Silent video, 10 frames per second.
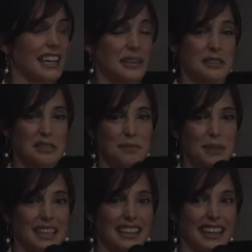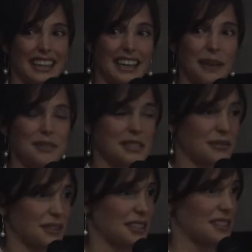He was pretty lucky. I was the
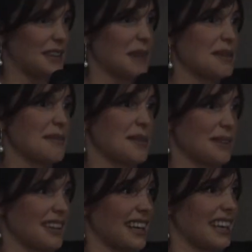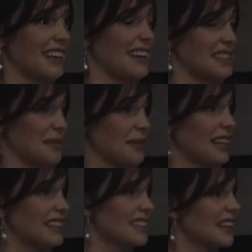first family member that he got to
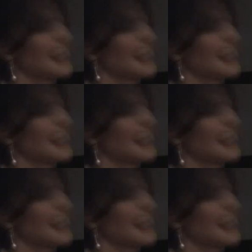meet.